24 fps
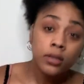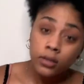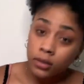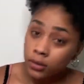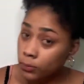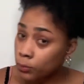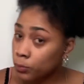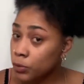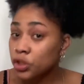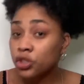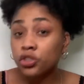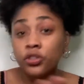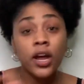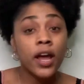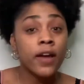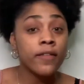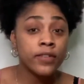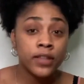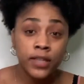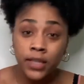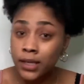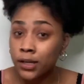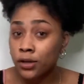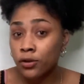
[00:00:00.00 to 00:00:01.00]
we
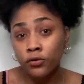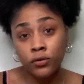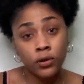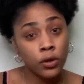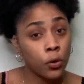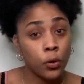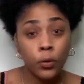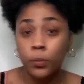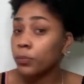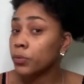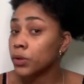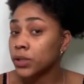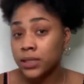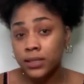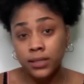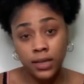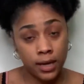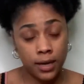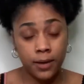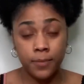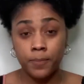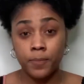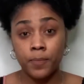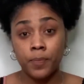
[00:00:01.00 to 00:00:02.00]
travel in the globe, what's
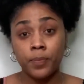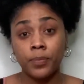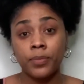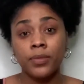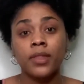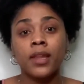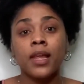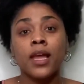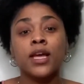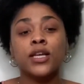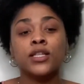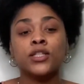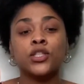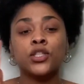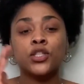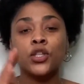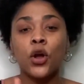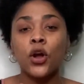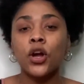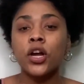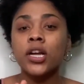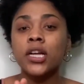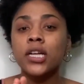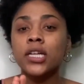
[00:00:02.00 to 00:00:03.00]
up?
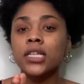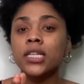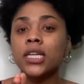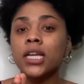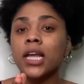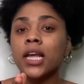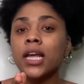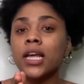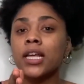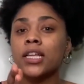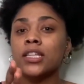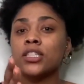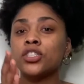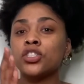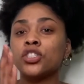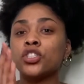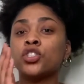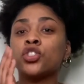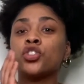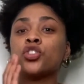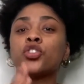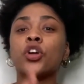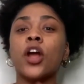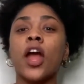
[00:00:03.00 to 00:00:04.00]
Start
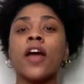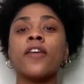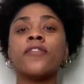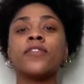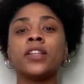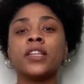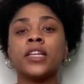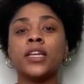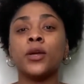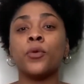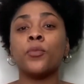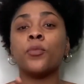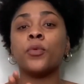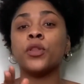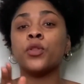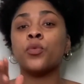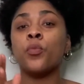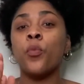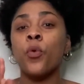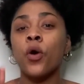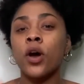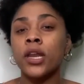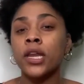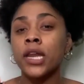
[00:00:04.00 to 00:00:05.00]
just traveling with
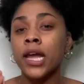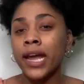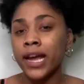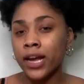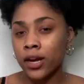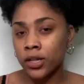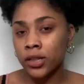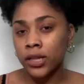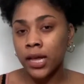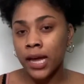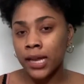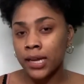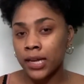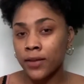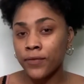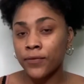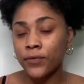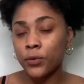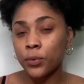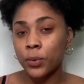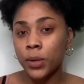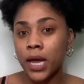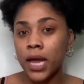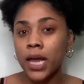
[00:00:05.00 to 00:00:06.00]
one airline if
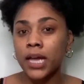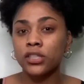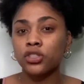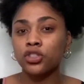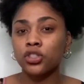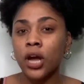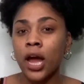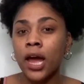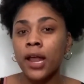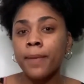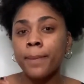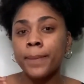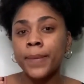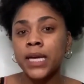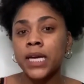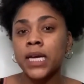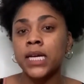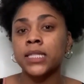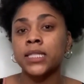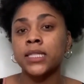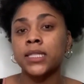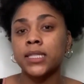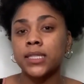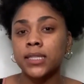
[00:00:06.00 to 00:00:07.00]
you can. Try to be
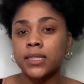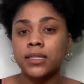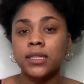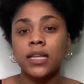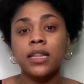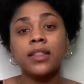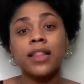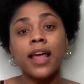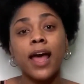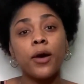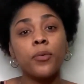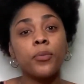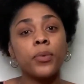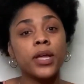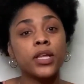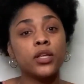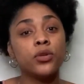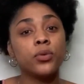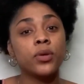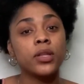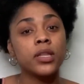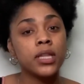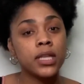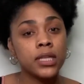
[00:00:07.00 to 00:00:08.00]
consistent. That way you
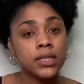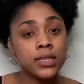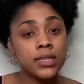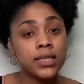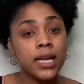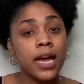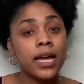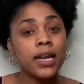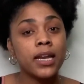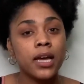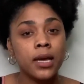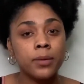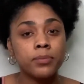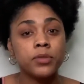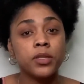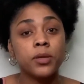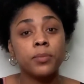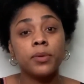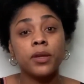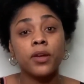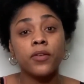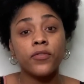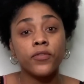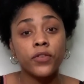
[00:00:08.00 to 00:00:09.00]
can then sign up to
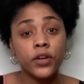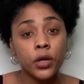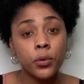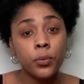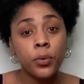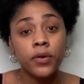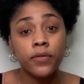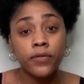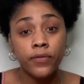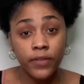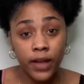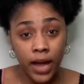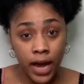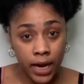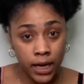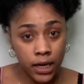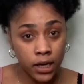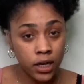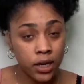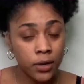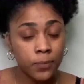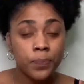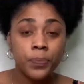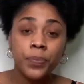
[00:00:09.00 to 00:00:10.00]
be a frequent
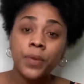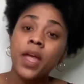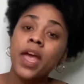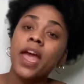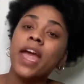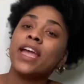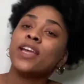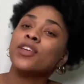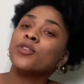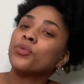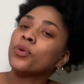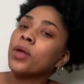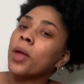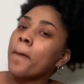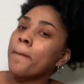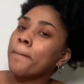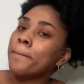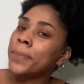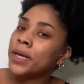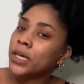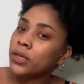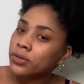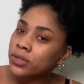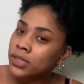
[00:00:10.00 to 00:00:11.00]
flyer and you can
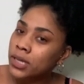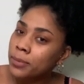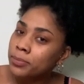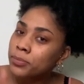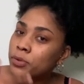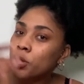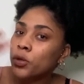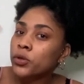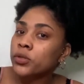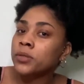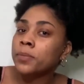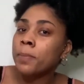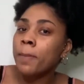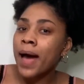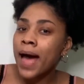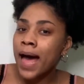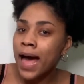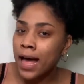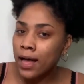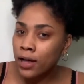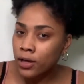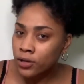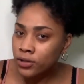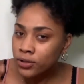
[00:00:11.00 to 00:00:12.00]
build up those
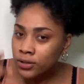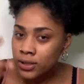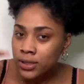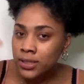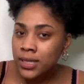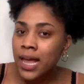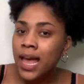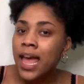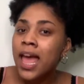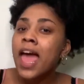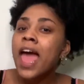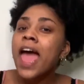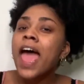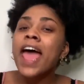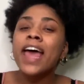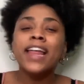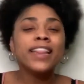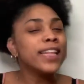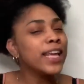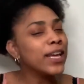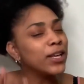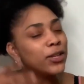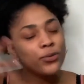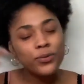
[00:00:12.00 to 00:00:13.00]
miles and
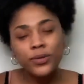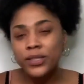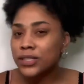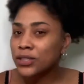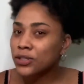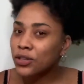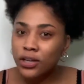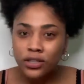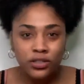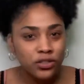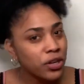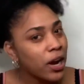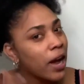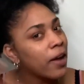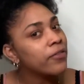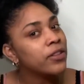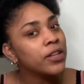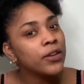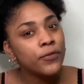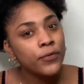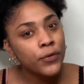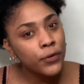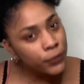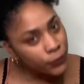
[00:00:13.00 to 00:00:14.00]
then you can start
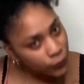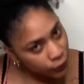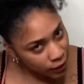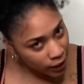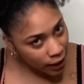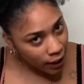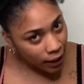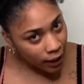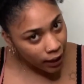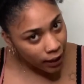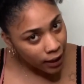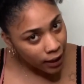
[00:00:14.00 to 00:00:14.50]
traveling for free.